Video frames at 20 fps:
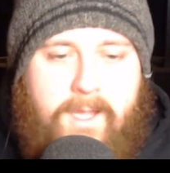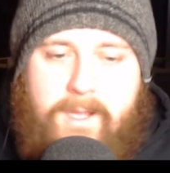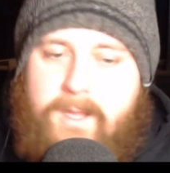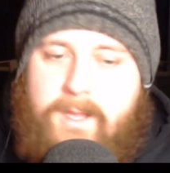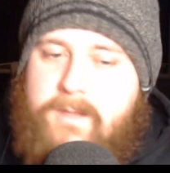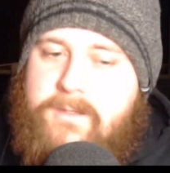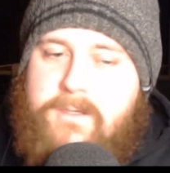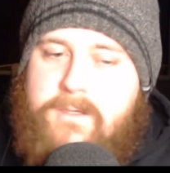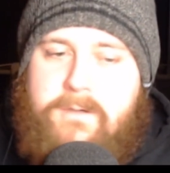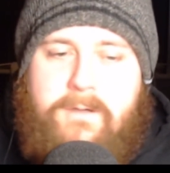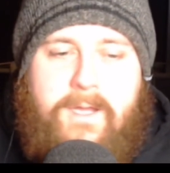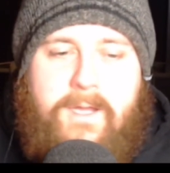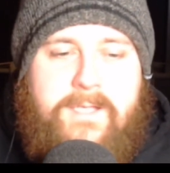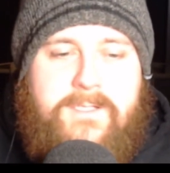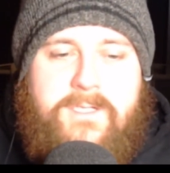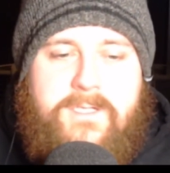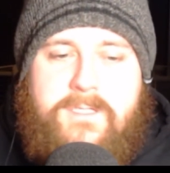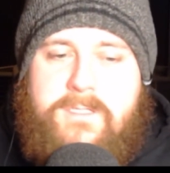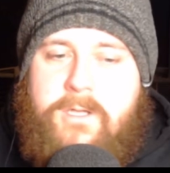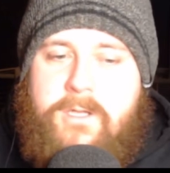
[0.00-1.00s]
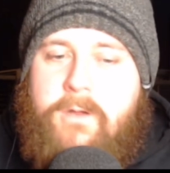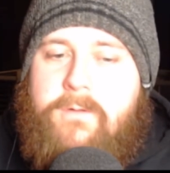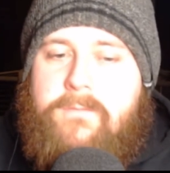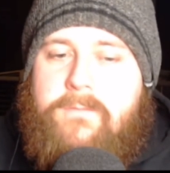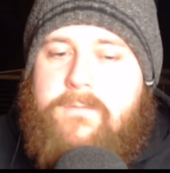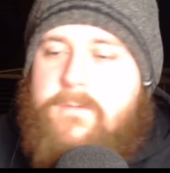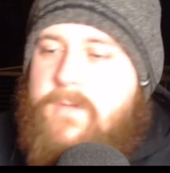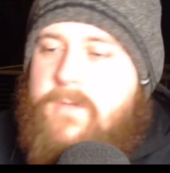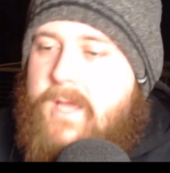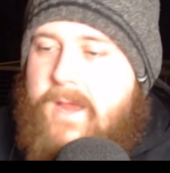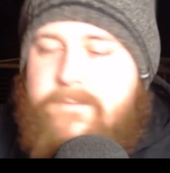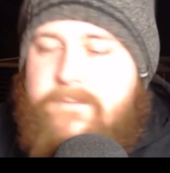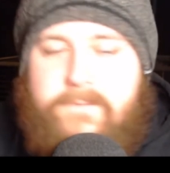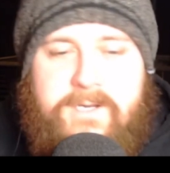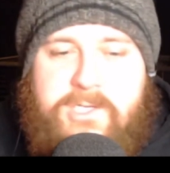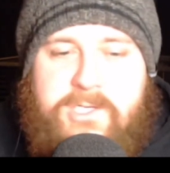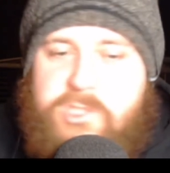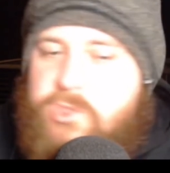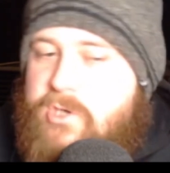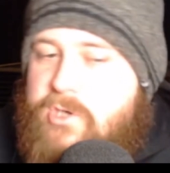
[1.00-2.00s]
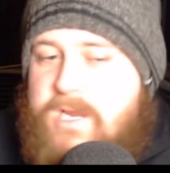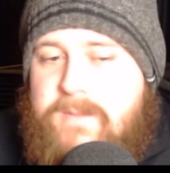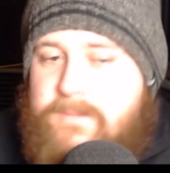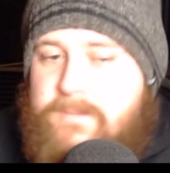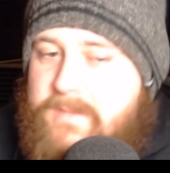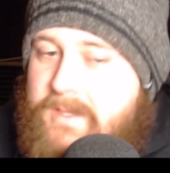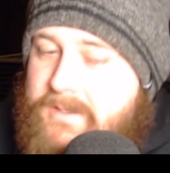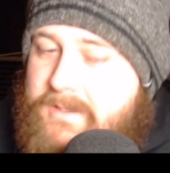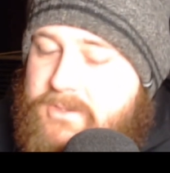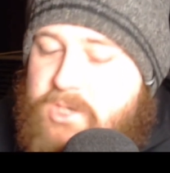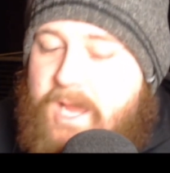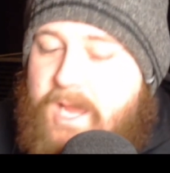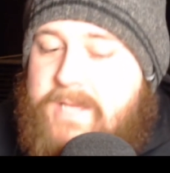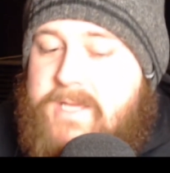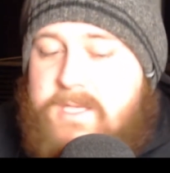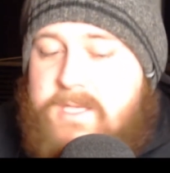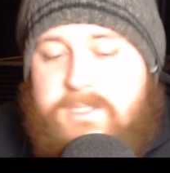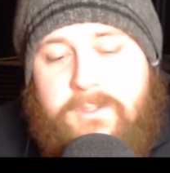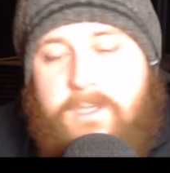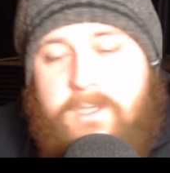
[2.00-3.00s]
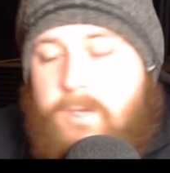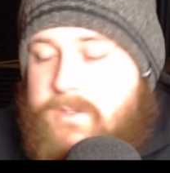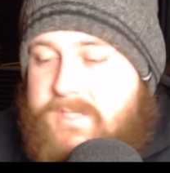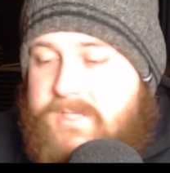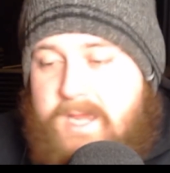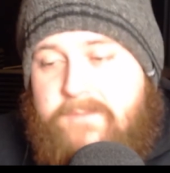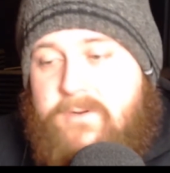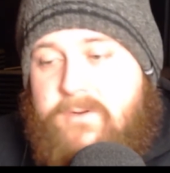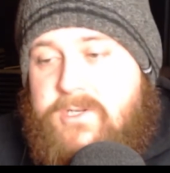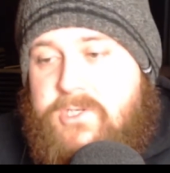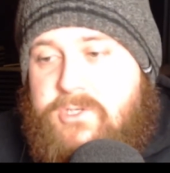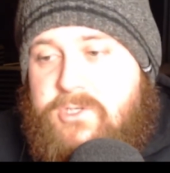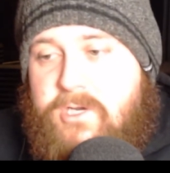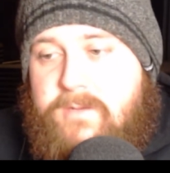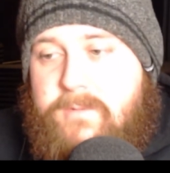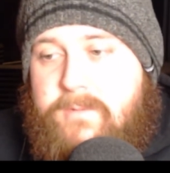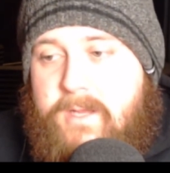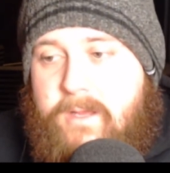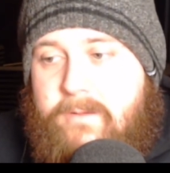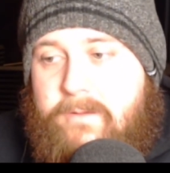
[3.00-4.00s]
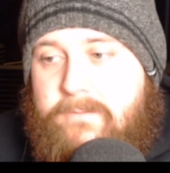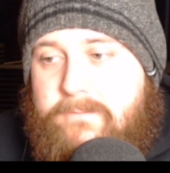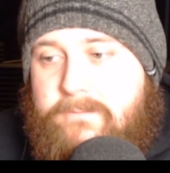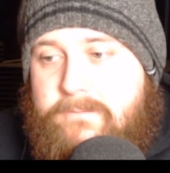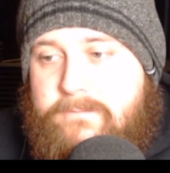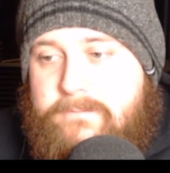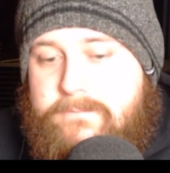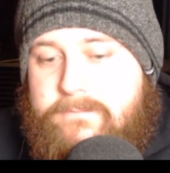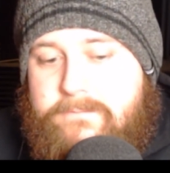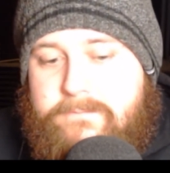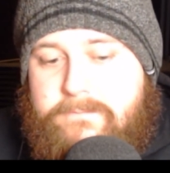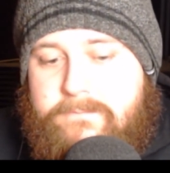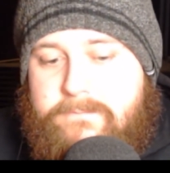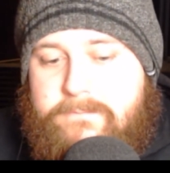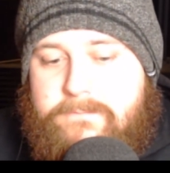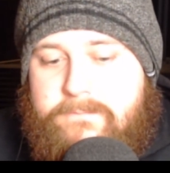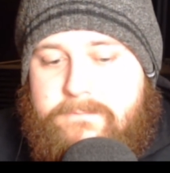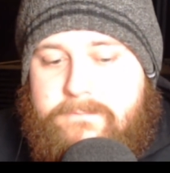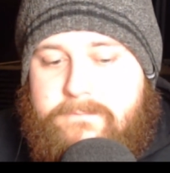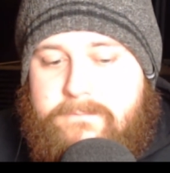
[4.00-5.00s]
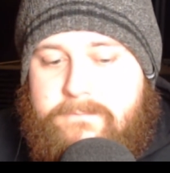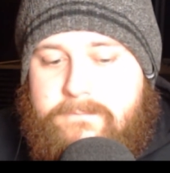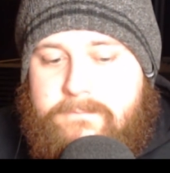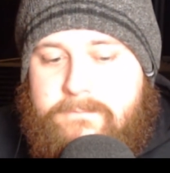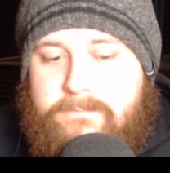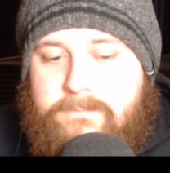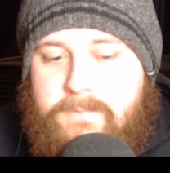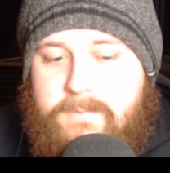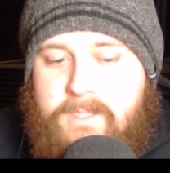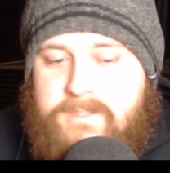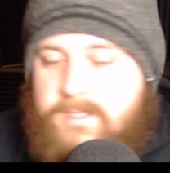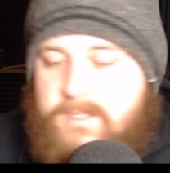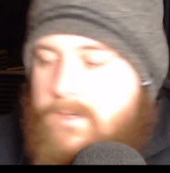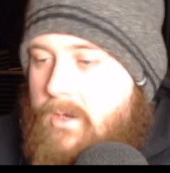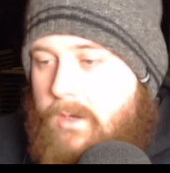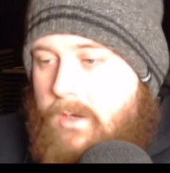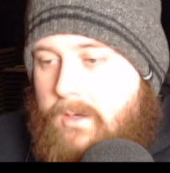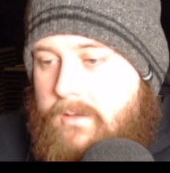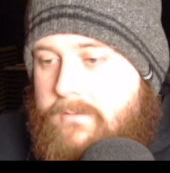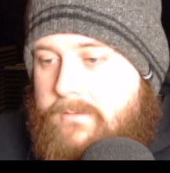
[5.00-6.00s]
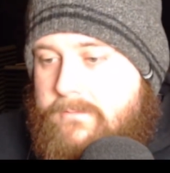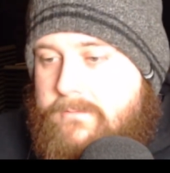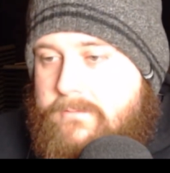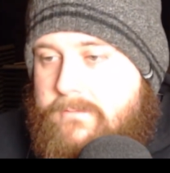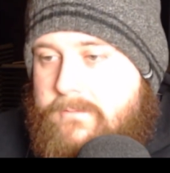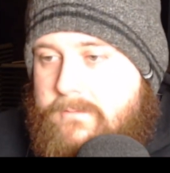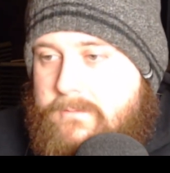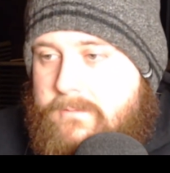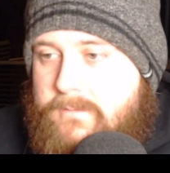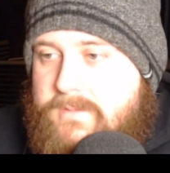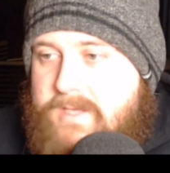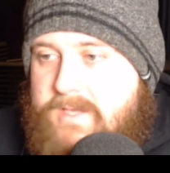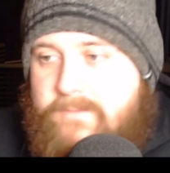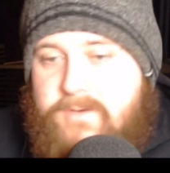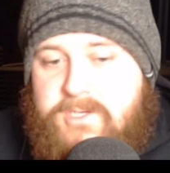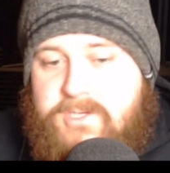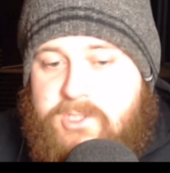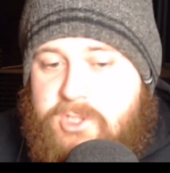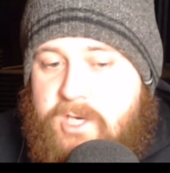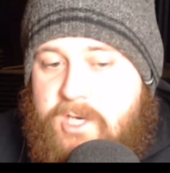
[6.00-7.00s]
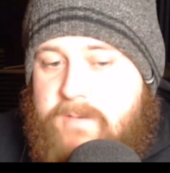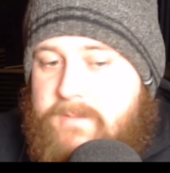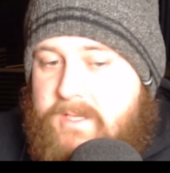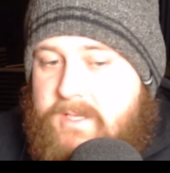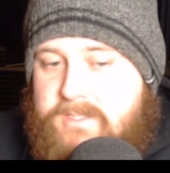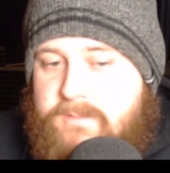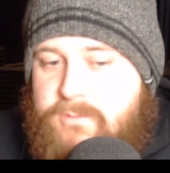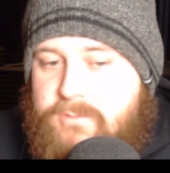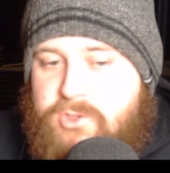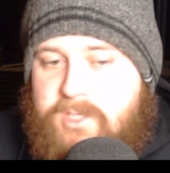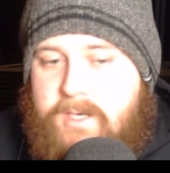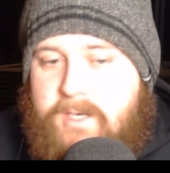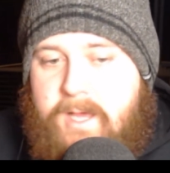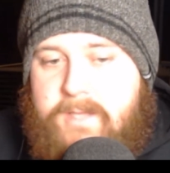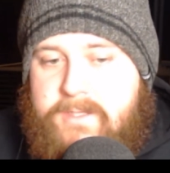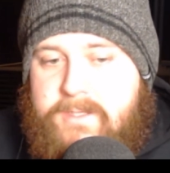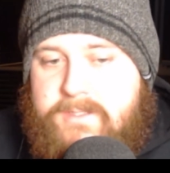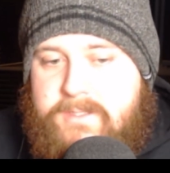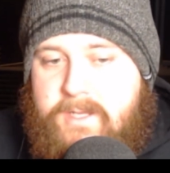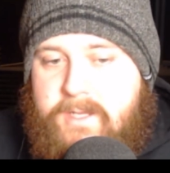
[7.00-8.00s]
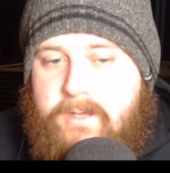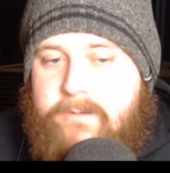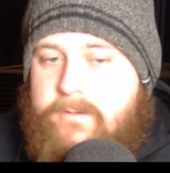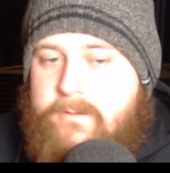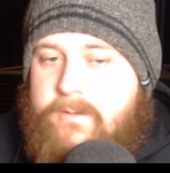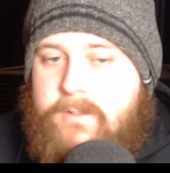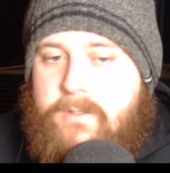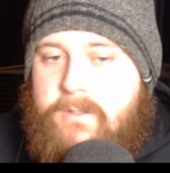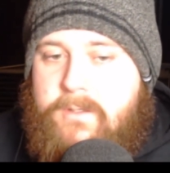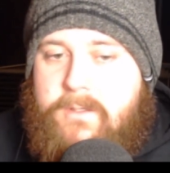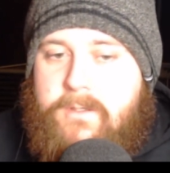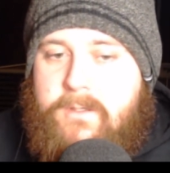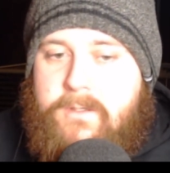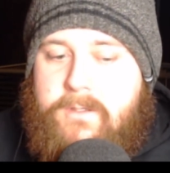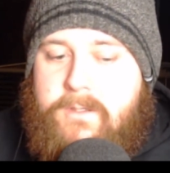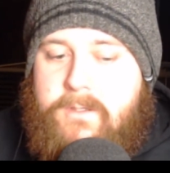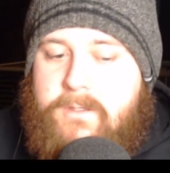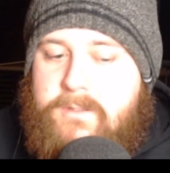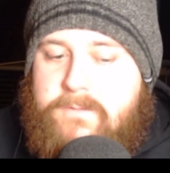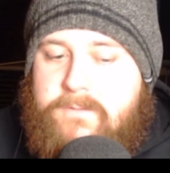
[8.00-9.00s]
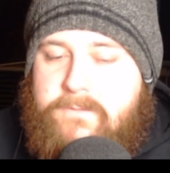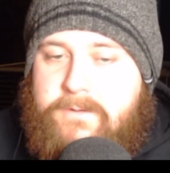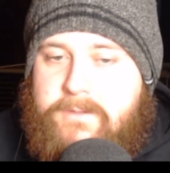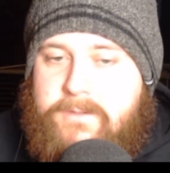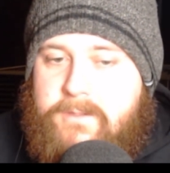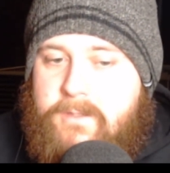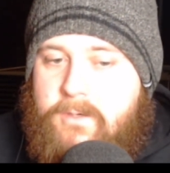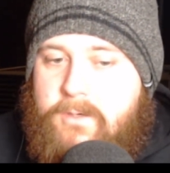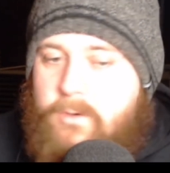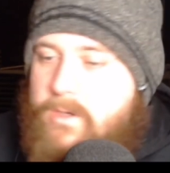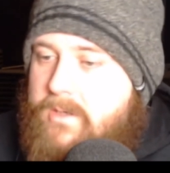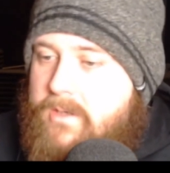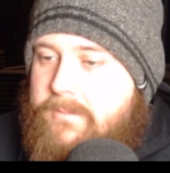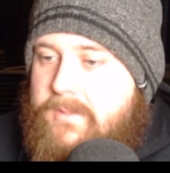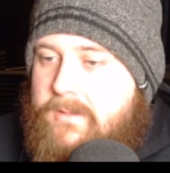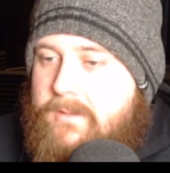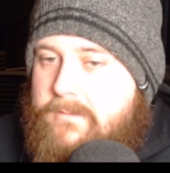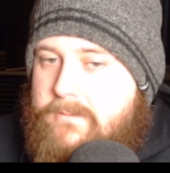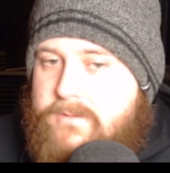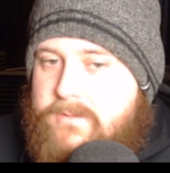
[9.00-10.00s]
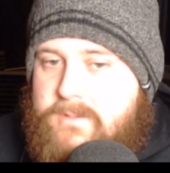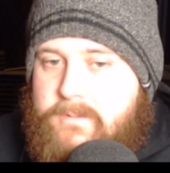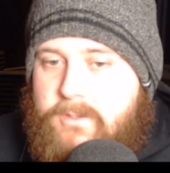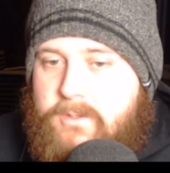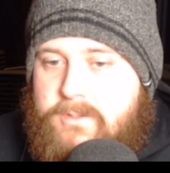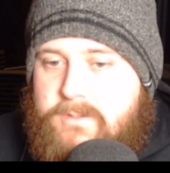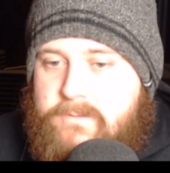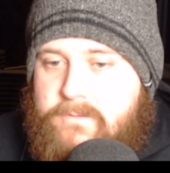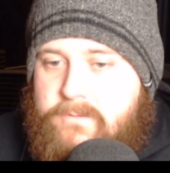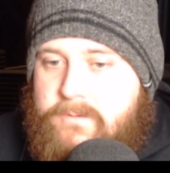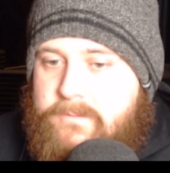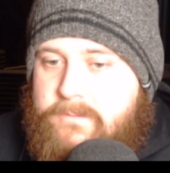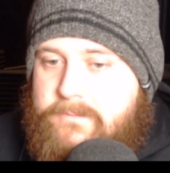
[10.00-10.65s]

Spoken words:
You guys just don't. Every stream. Chat, yes or no, is every stream now? Is it not? It's every stream there's some shit like this now. It's fucking annoying me, to be honest with you.